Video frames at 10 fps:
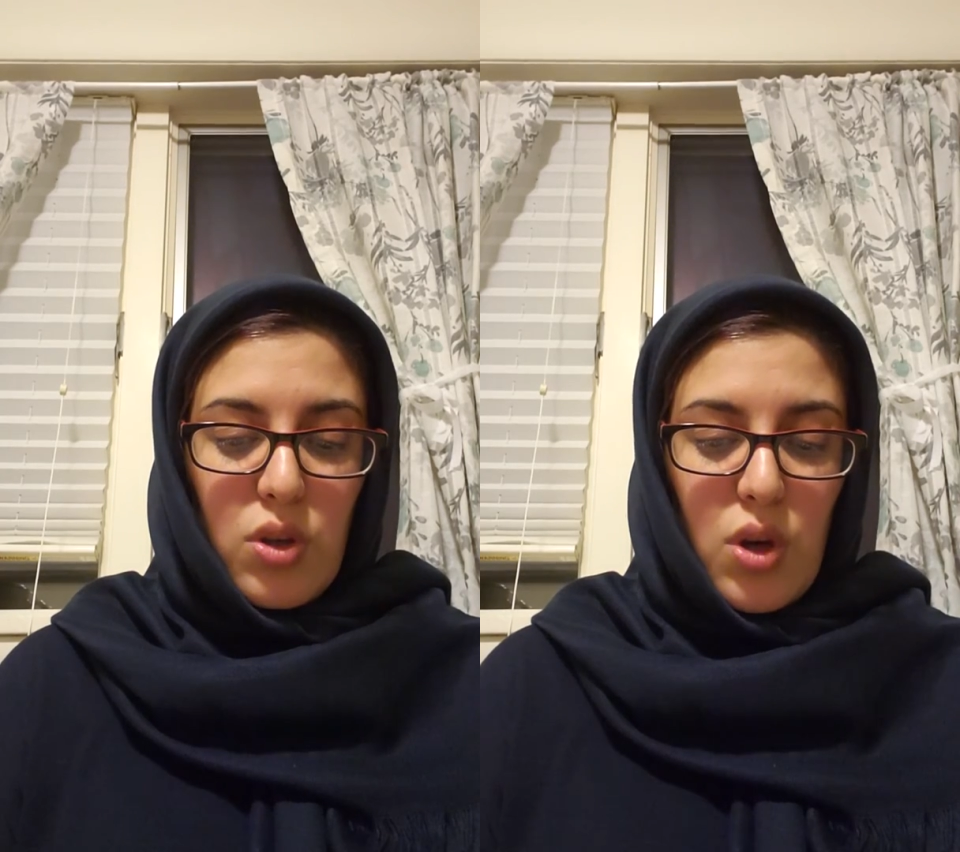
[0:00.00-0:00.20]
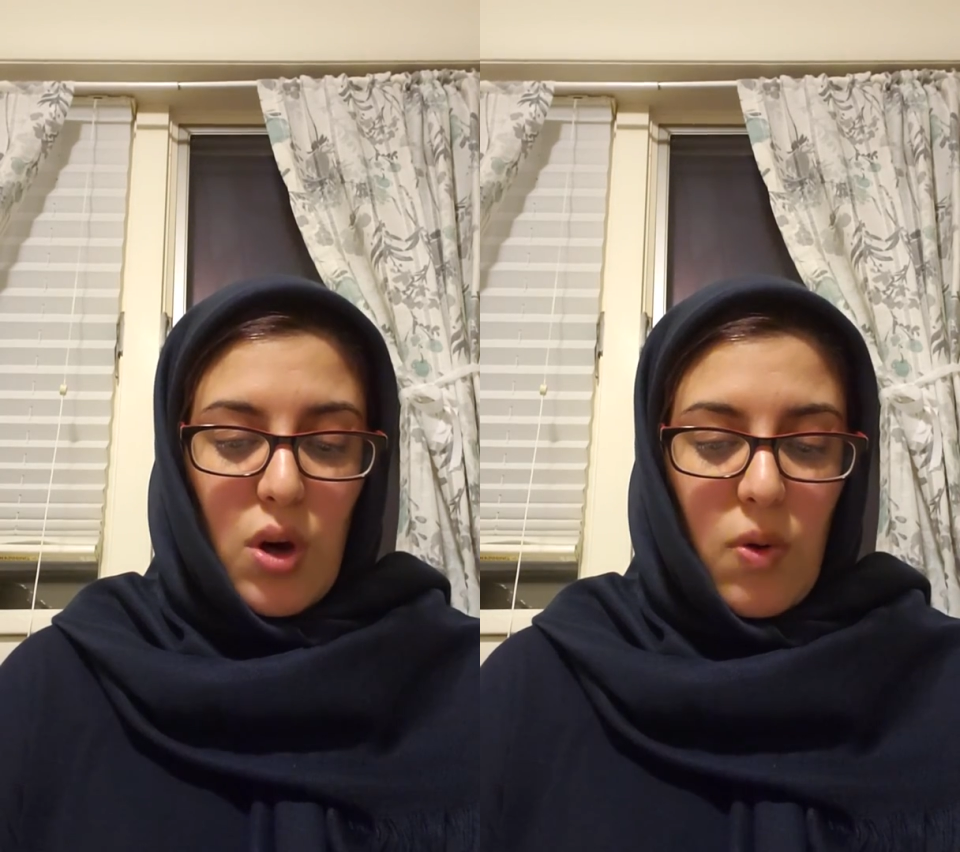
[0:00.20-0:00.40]

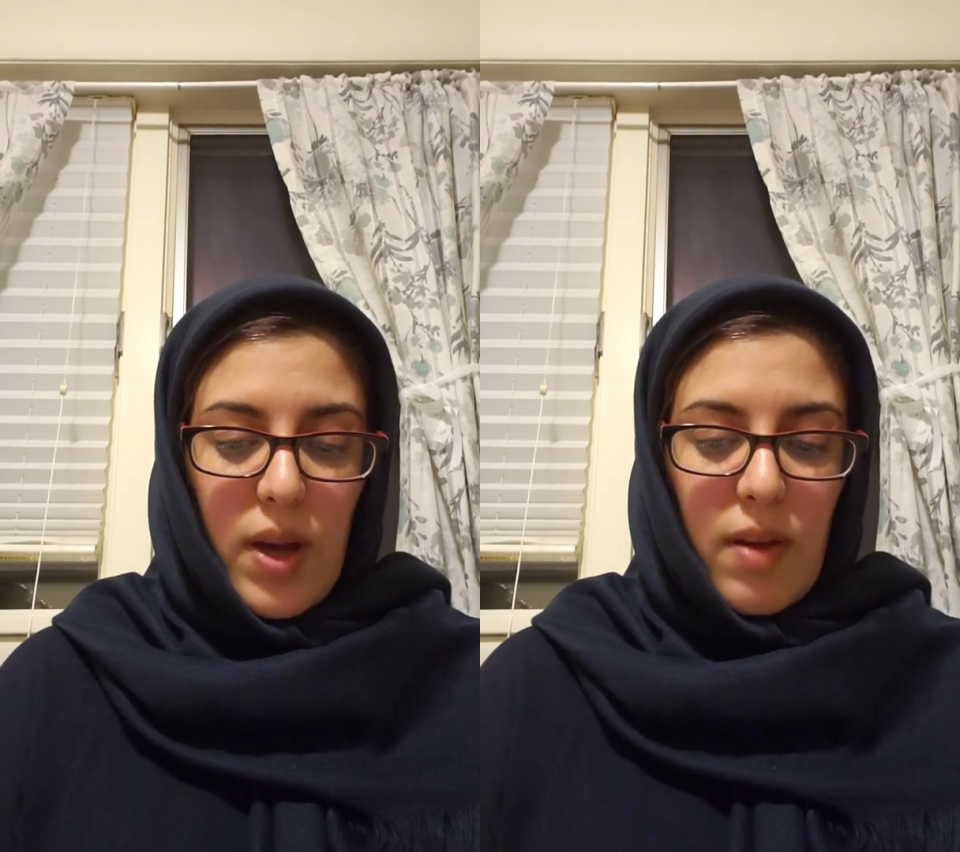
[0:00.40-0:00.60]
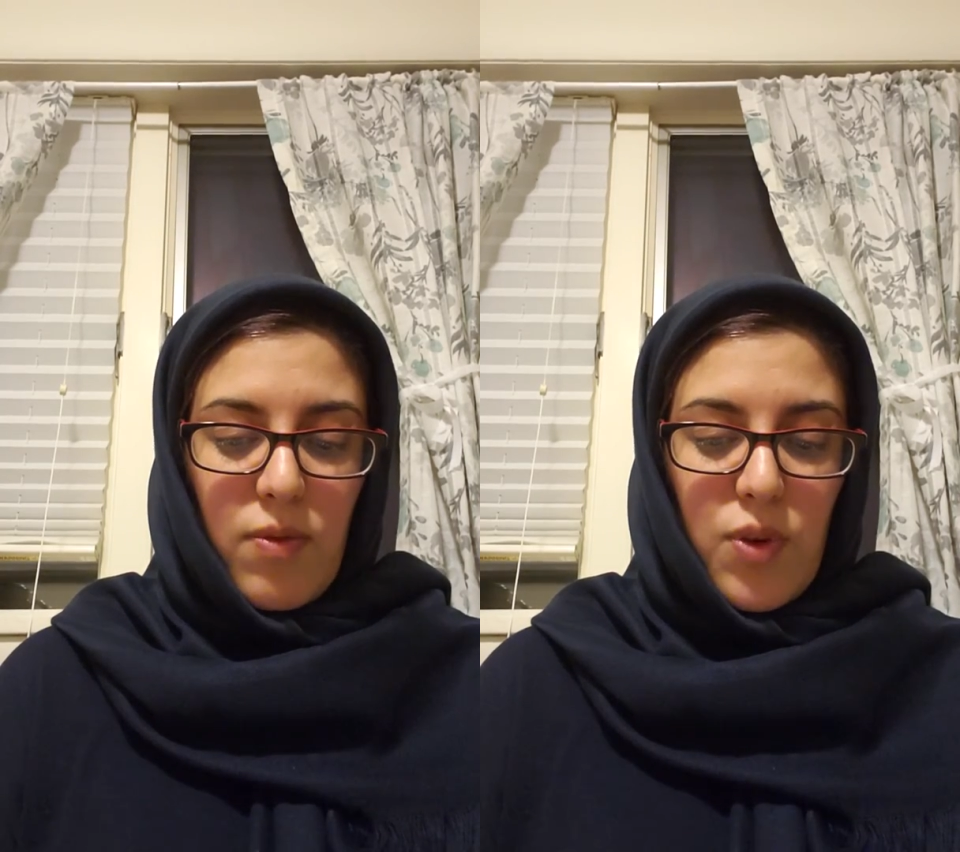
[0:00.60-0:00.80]
know
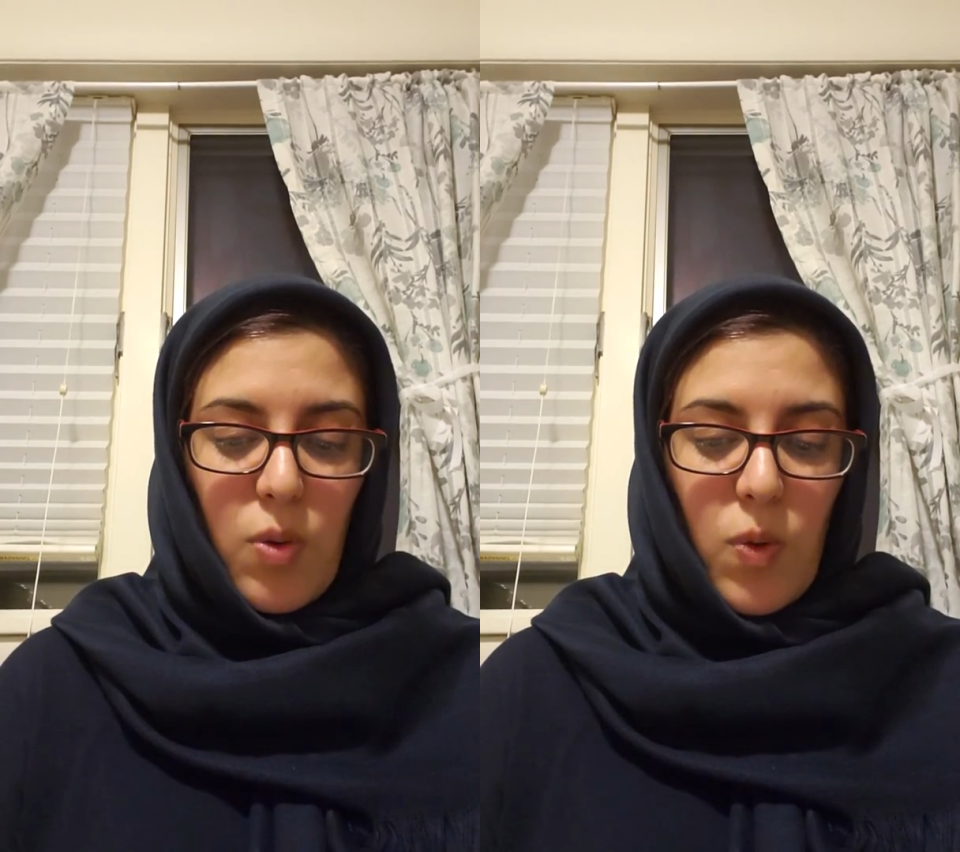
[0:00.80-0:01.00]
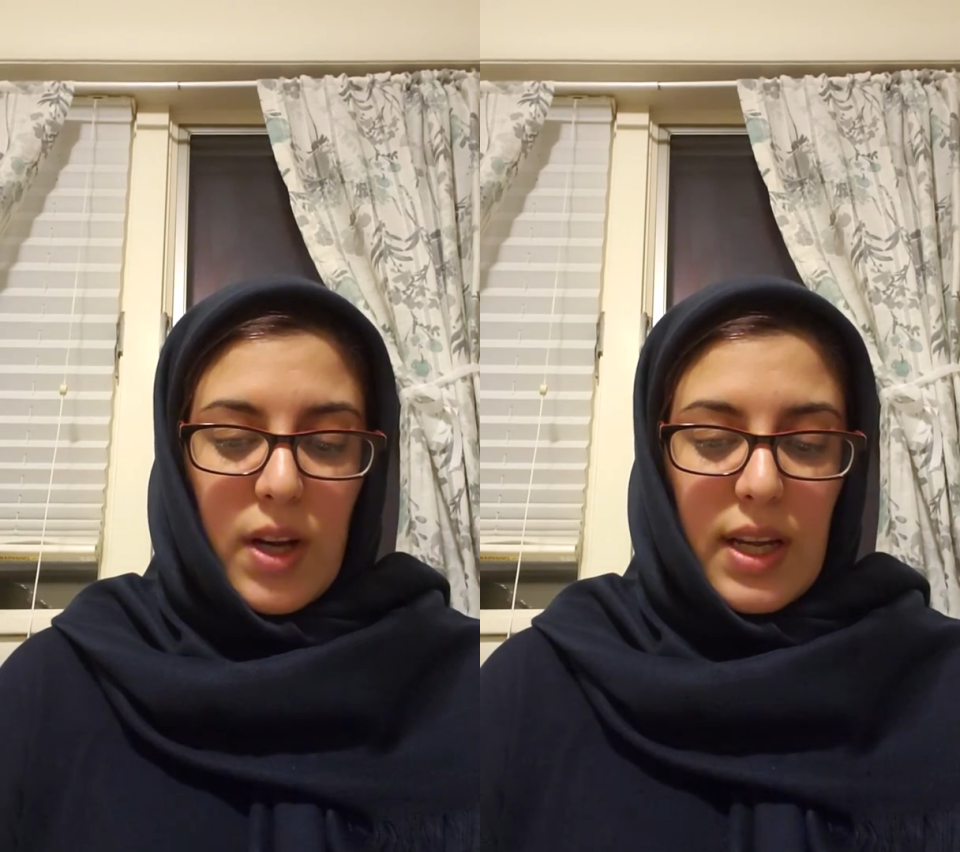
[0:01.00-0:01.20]
him for
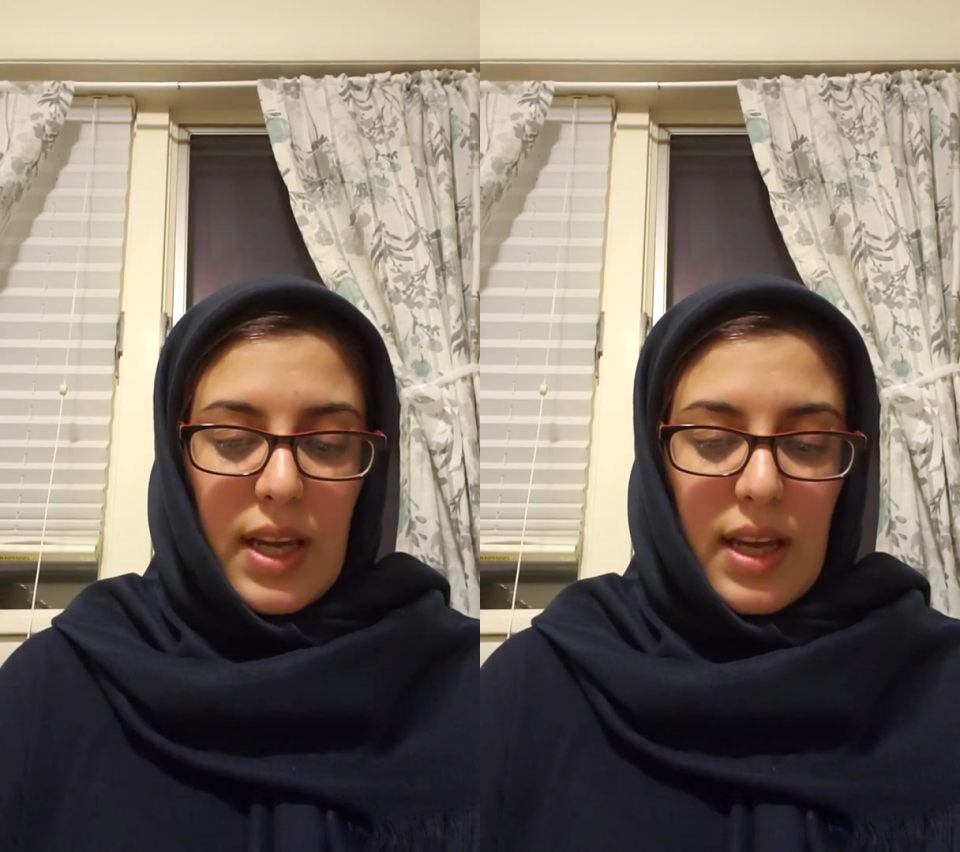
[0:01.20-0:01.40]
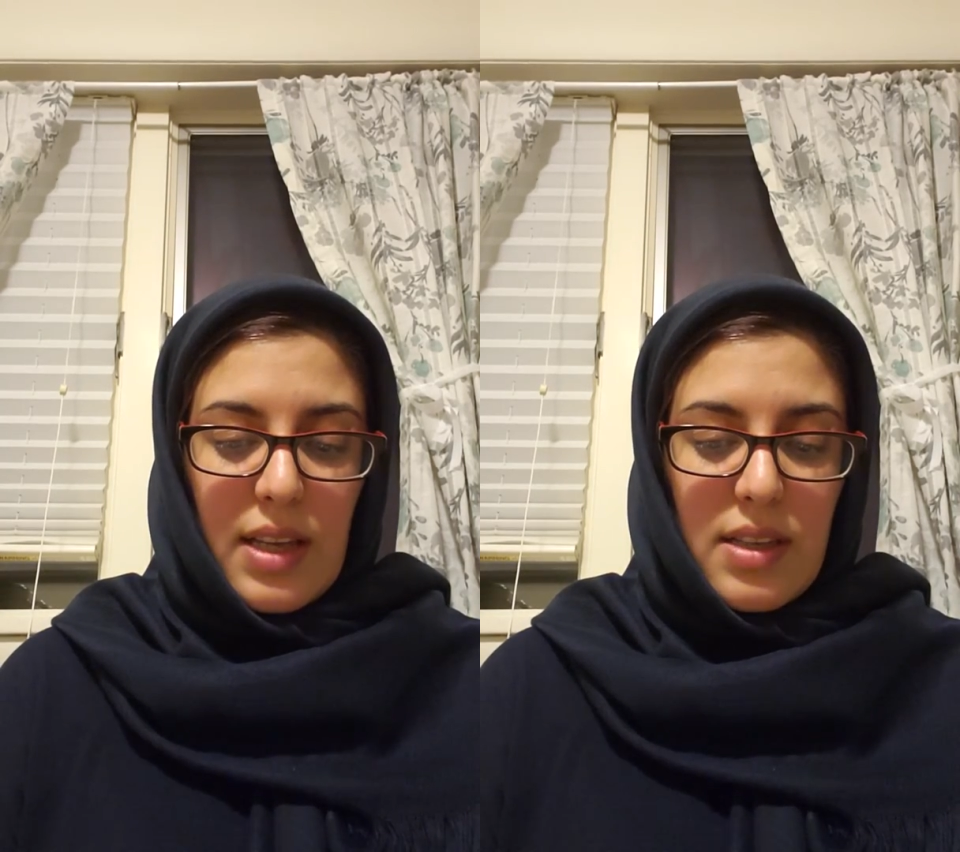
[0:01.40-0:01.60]
what
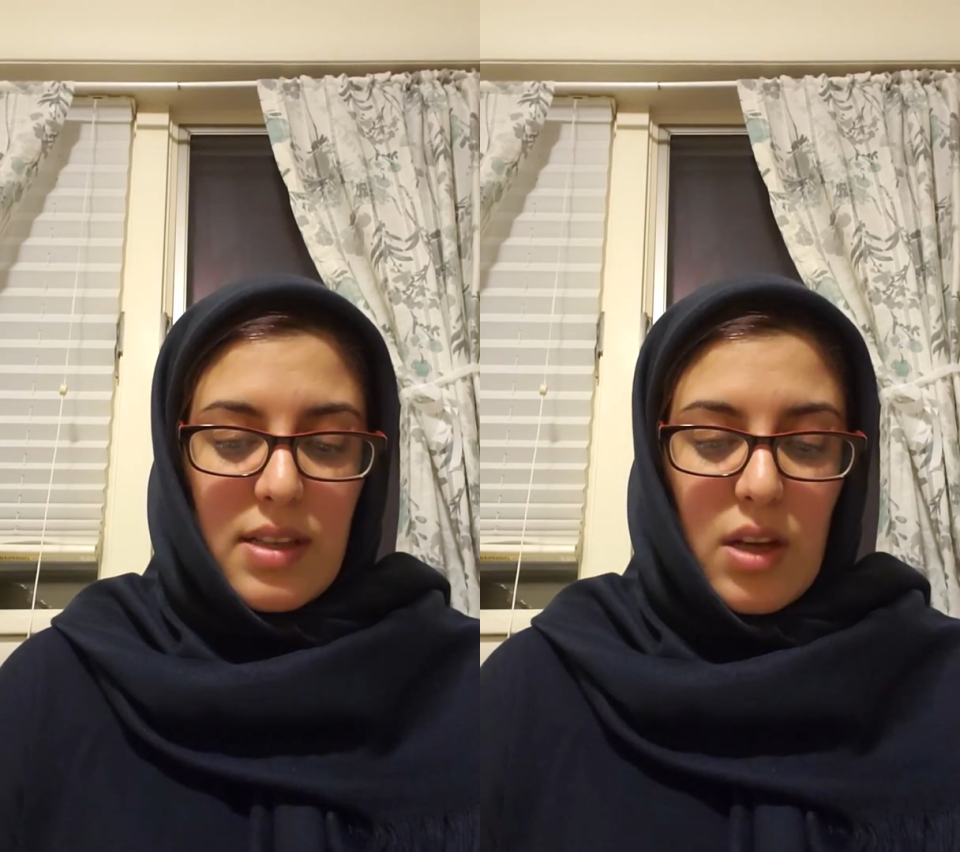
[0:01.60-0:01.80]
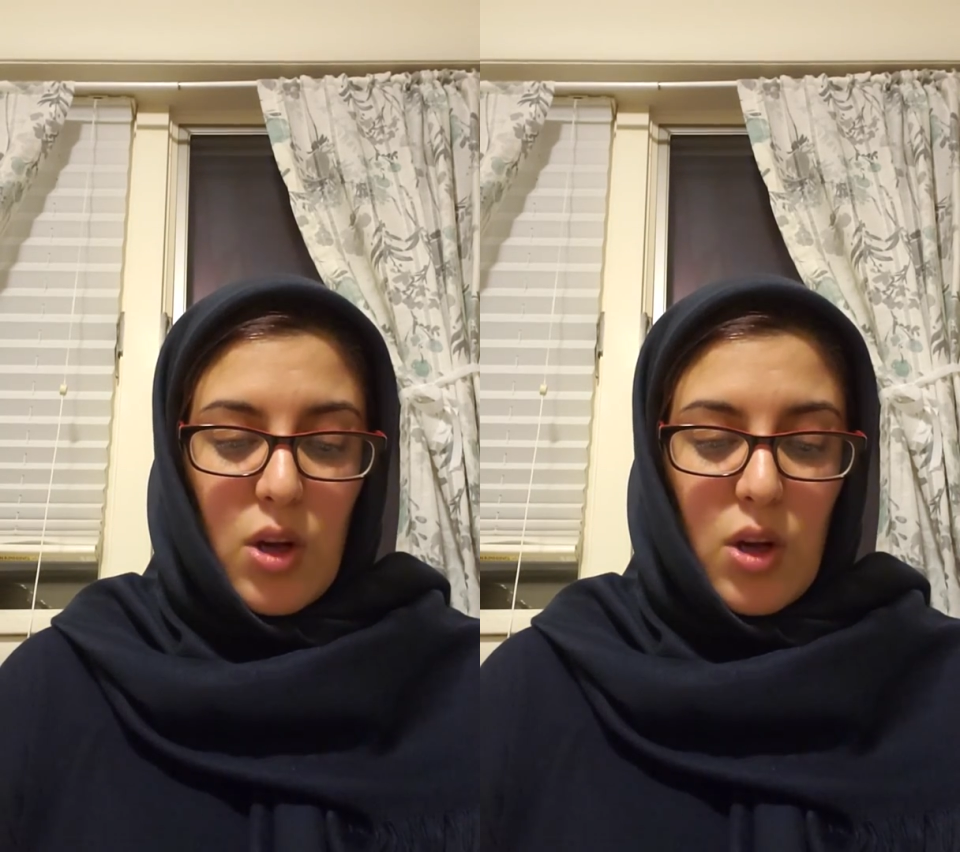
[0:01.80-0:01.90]
he is,